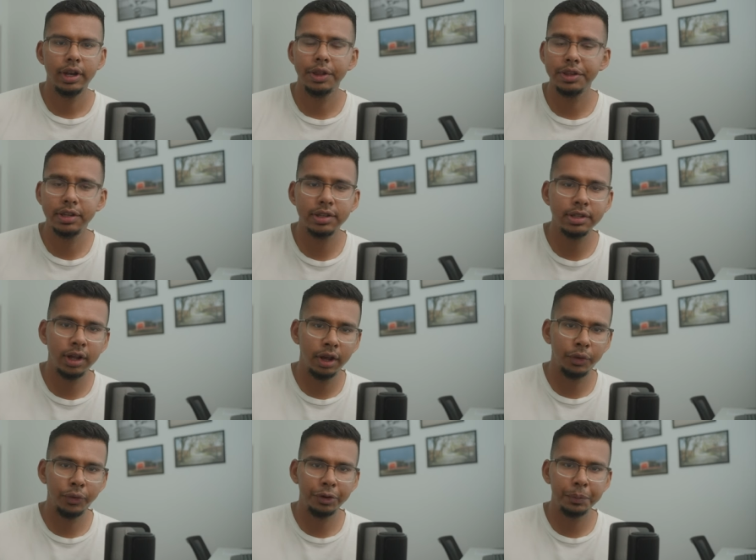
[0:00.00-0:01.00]
Now, this is
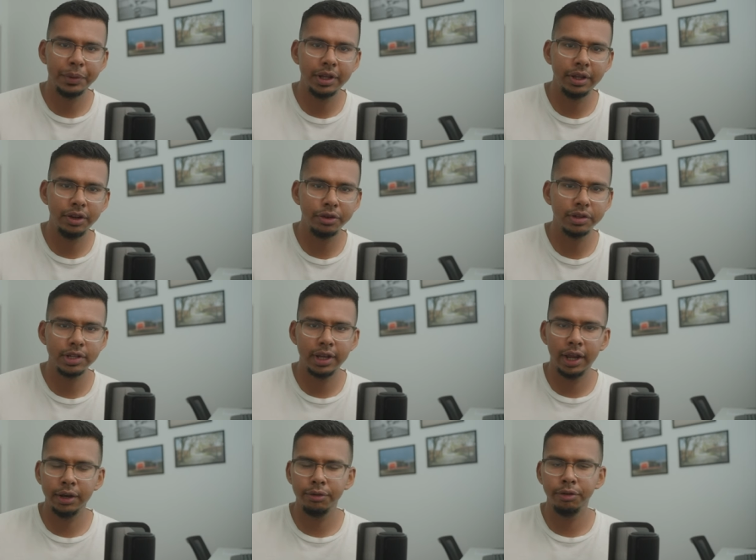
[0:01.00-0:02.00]
not going to be your
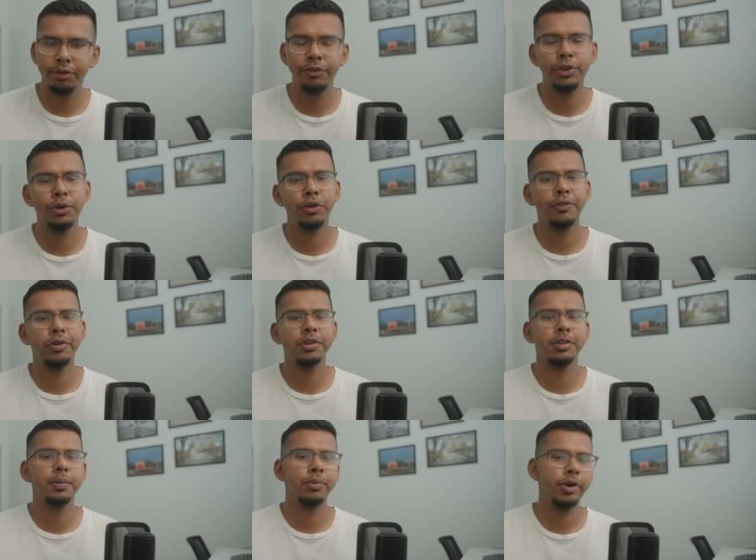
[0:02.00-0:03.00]
standard review or
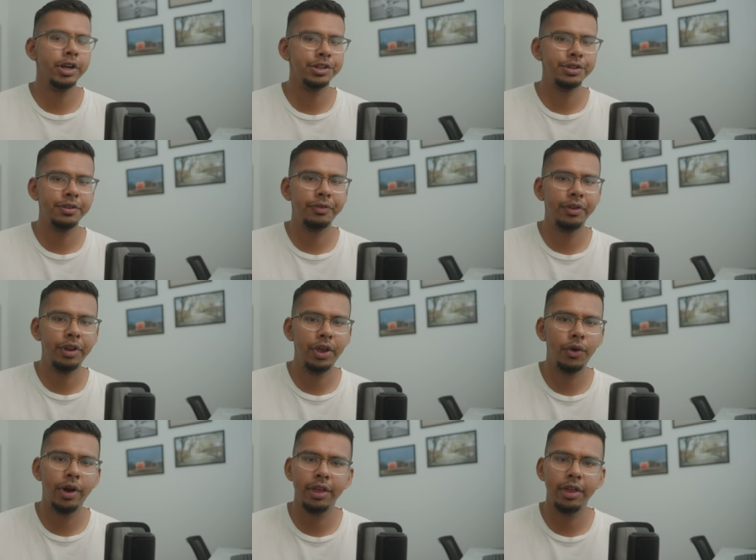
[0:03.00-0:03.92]
first impressions video.